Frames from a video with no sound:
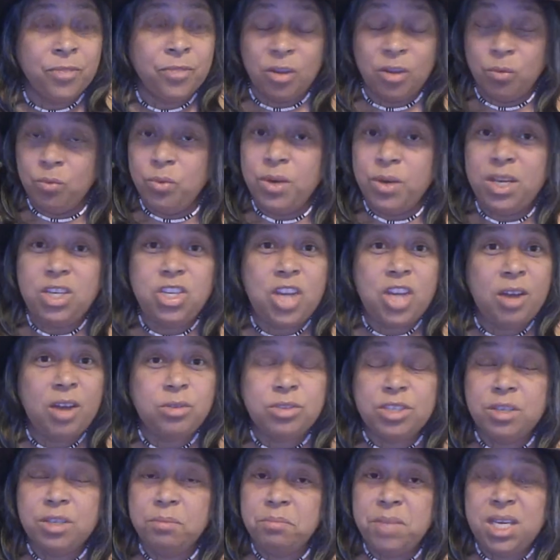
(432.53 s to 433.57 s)
Reach
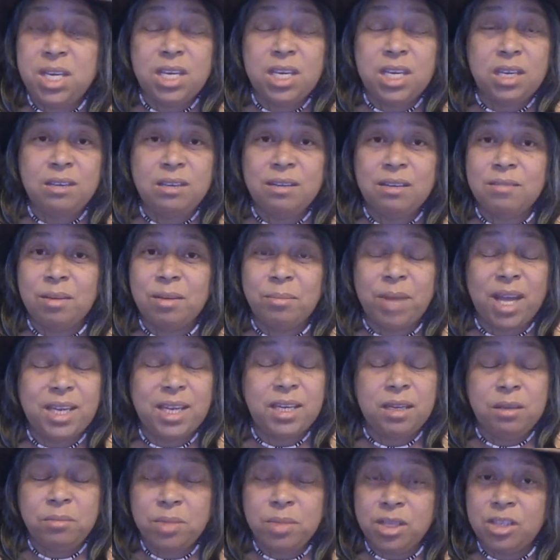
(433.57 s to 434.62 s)
out to me. My
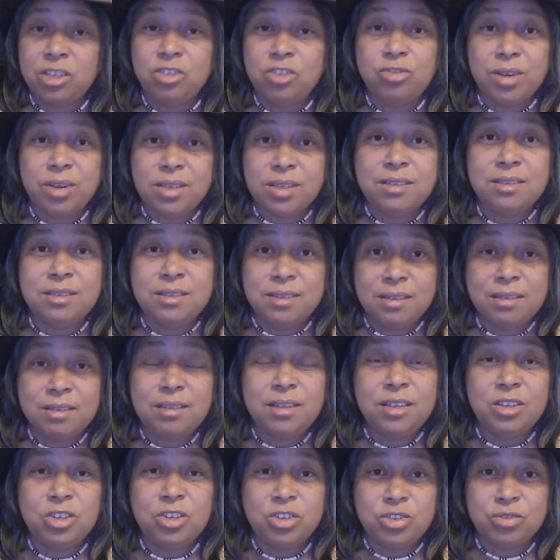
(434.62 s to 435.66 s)
email address is in
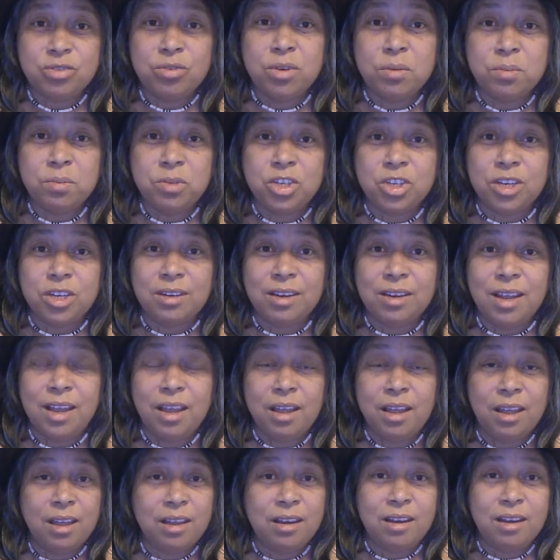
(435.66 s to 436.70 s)
the description,
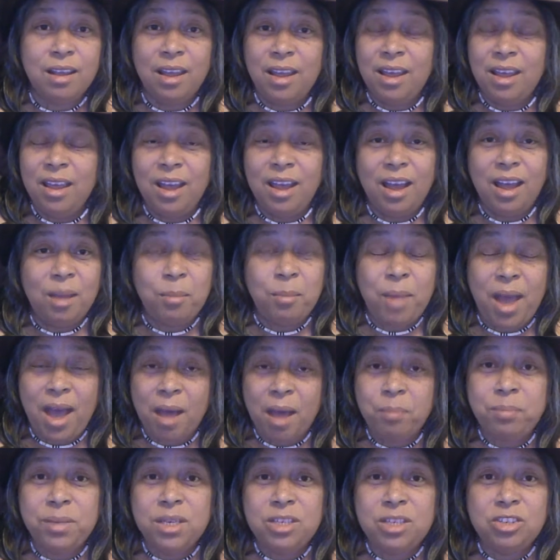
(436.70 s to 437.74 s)
and I'm
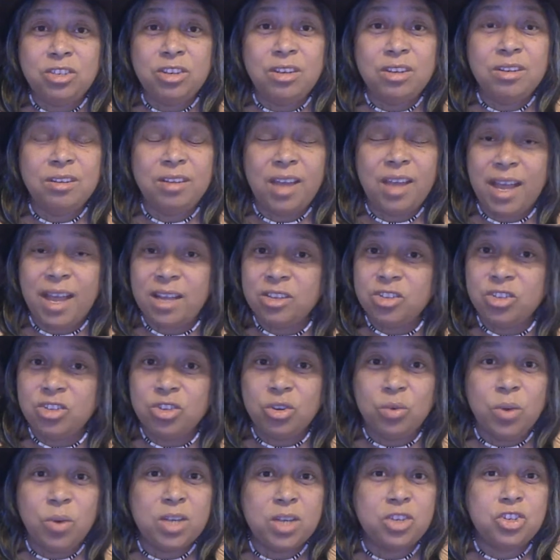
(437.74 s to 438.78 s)
happy to answer
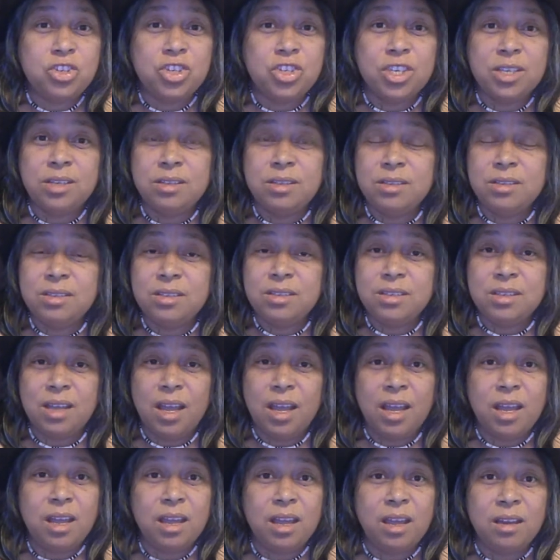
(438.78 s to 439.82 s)
questions.
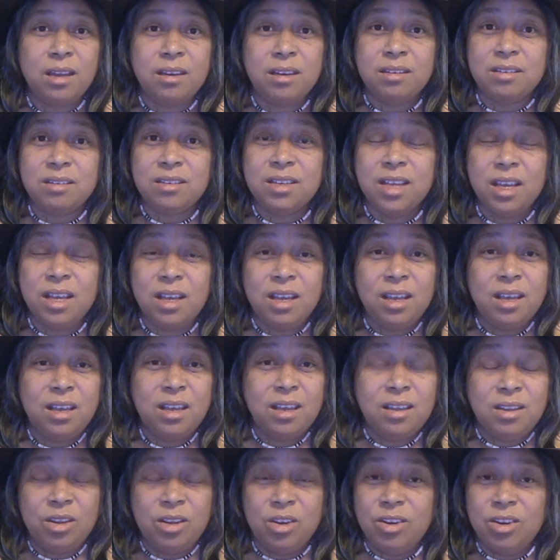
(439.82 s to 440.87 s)
And,
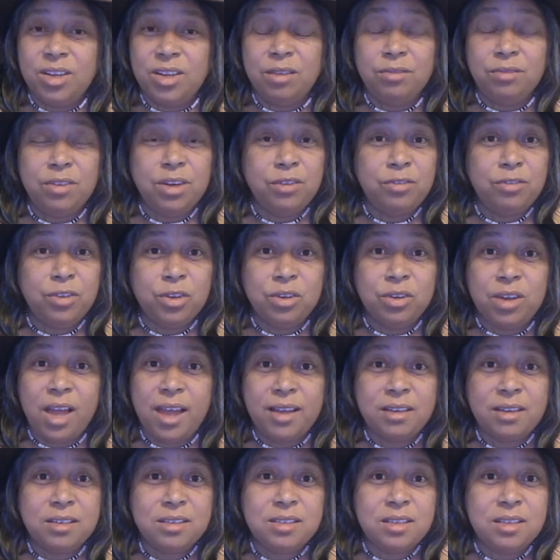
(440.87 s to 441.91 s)
you know, even if you'd
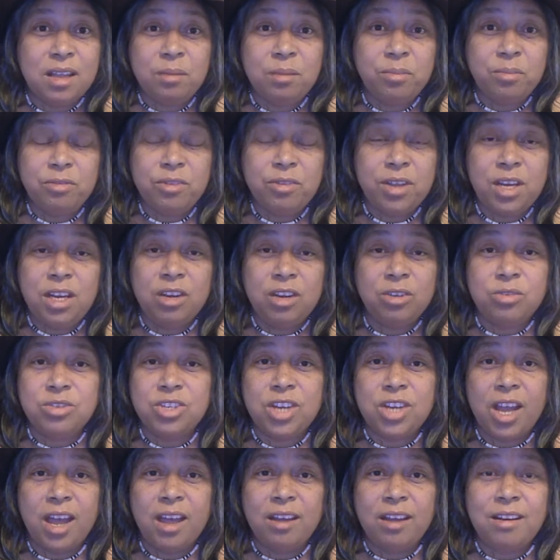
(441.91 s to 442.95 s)
like to set up a video
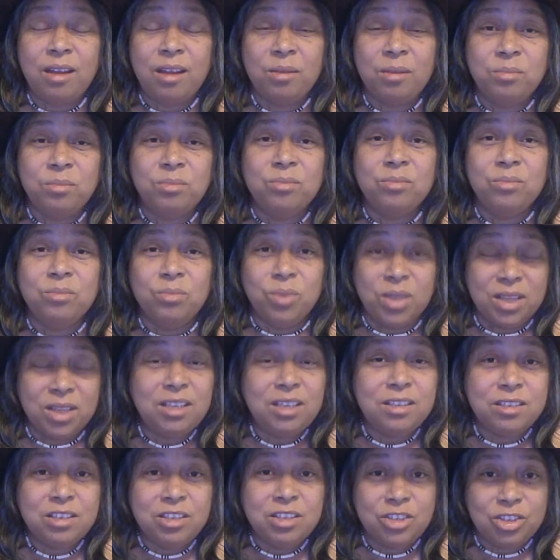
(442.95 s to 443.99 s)
chat, I'm
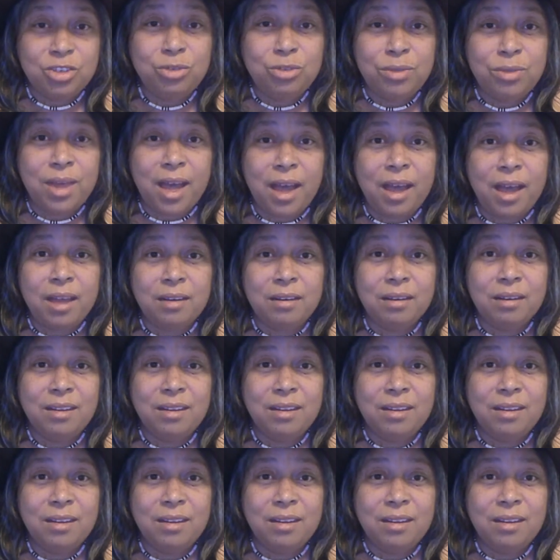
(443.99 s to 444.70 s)
willing to do that.